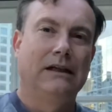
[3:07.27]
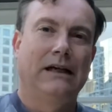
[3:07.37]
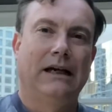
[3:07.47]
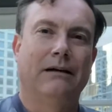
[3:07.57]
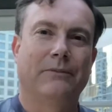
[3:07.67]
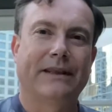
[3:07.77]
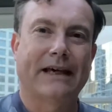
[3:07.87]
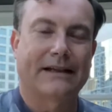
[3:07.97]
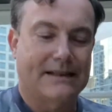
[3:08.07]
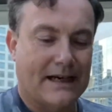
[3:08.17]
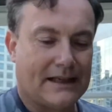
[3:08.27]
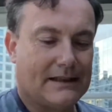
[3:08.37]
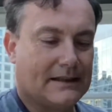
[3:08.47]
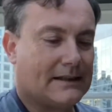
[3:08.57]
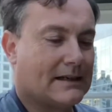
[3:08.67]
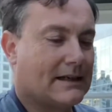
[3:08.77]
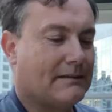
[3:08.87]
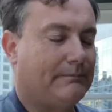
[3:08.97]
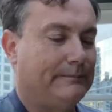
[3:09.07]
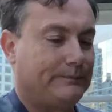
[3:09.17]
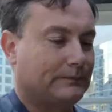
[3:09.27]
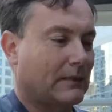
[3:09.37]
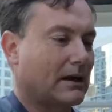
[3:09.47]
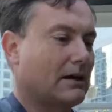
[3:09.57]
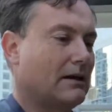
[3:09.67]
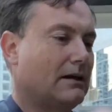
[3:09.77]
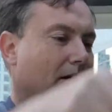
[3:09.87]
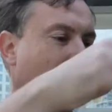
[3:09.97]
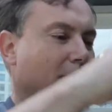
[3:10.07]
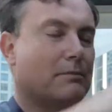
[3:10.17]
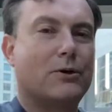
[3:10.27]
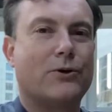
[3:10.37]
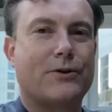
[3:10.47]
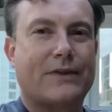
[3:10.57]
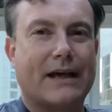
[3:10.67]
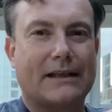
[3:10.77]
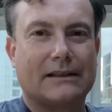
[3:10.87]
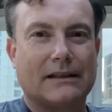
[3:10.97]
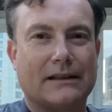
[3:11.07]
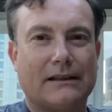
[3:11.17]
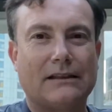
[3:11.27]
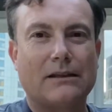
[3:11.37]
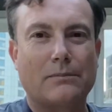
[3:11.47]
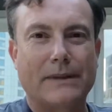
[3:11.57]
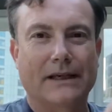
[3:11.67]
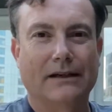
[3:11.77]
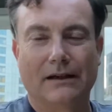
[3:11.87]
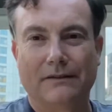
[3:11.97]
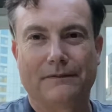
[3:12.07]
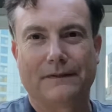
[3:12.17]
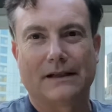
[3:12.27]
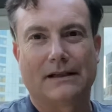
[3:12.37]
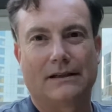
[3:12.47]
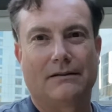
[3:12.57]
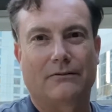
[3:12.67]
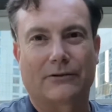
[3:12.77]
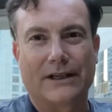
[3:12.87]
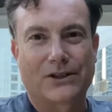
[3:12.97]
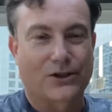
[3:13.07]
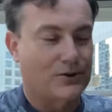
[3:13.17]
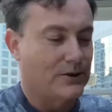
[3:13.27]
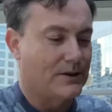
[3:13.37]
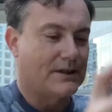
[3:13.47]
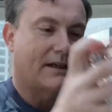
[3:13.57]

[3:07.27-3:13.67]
And with that Italian vermouth and the little bit of green chartreuse, it